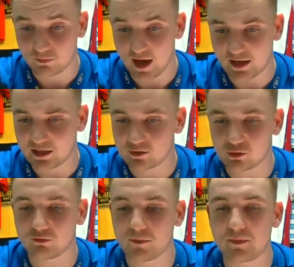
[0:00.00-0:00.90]
any
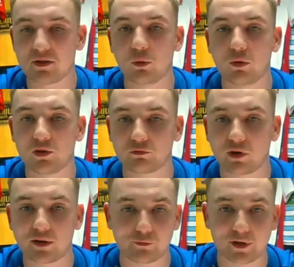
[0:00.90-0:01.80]
sort of maybe northern
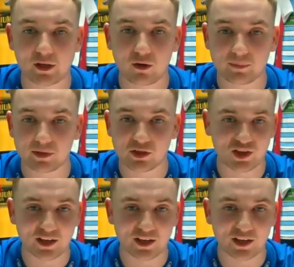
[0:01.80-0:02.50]
rivalry, any competition.